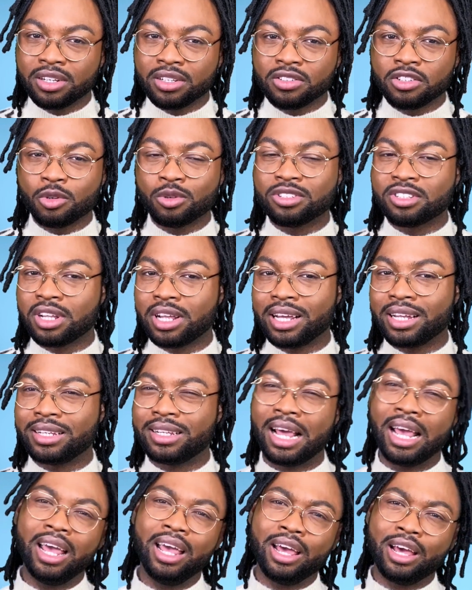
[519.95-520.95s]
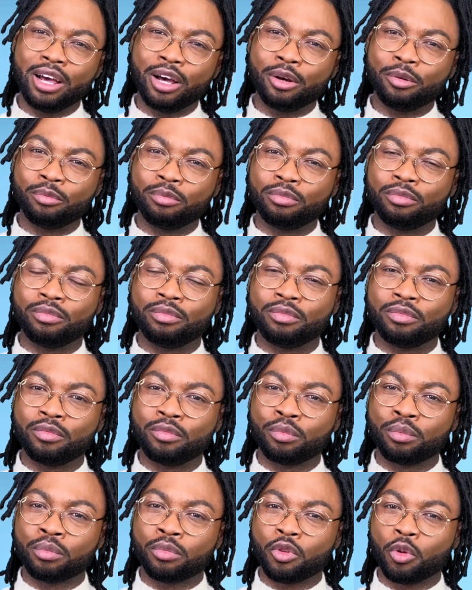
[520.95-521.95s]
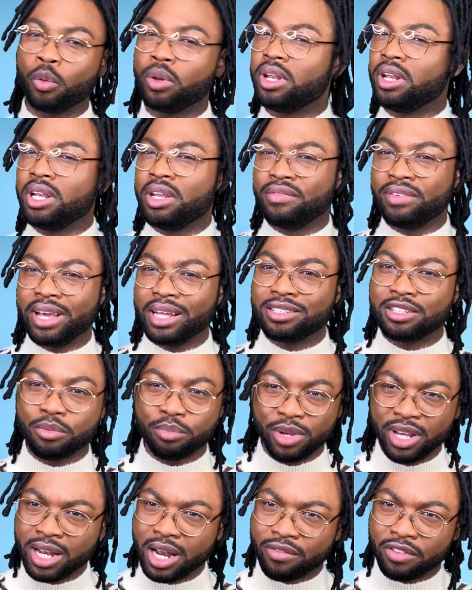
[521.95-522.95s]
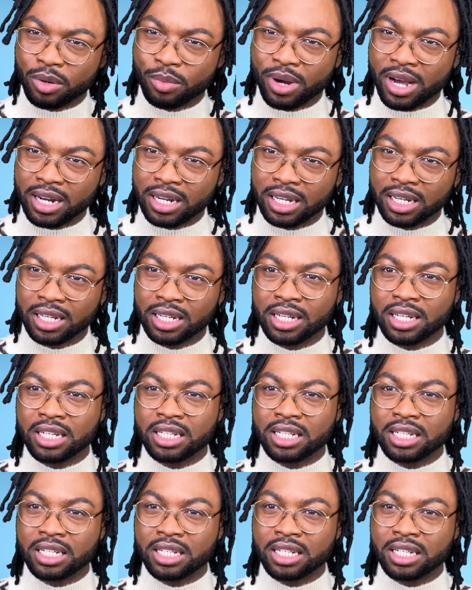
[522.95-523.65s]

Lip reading: So it was like, damn, we didn't even get to meet everybody.